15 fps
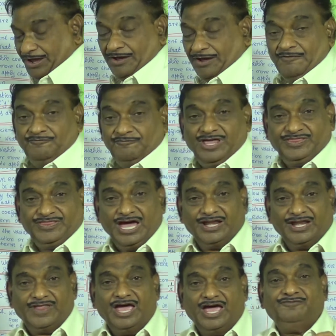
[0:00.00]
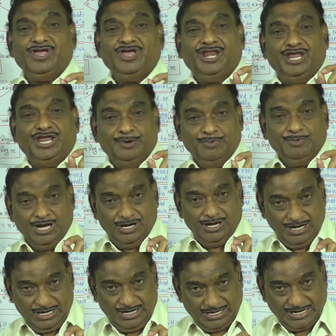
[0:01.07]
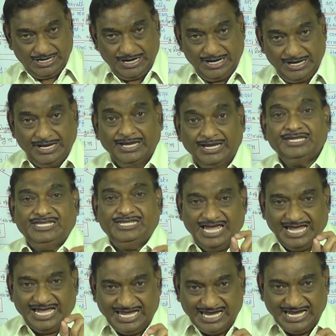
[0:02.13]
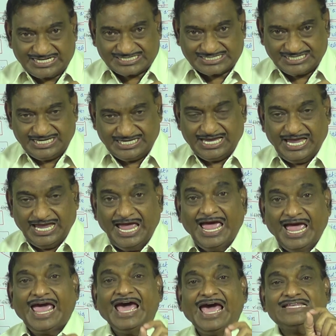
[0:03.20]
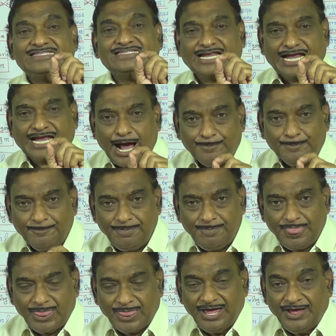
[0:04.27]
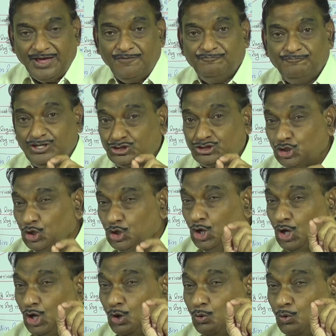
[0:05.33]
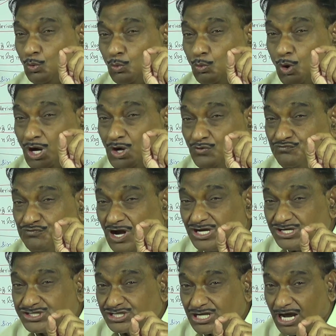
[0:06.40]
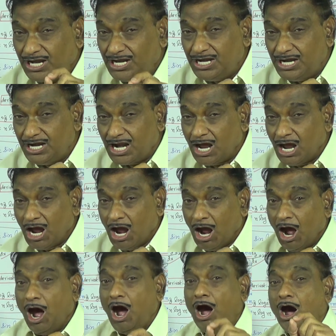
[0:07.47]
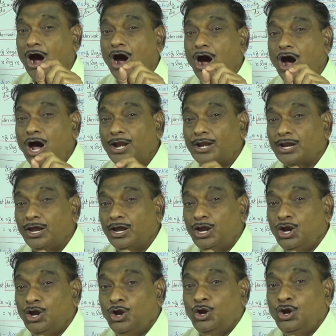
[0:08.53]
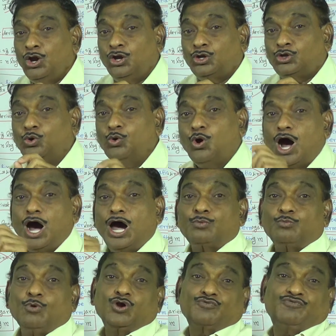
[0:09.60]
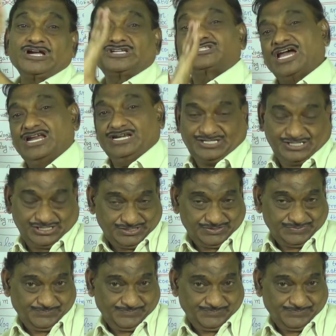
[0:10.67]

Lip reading: whether the variable x has come with one function or 2 or more functions.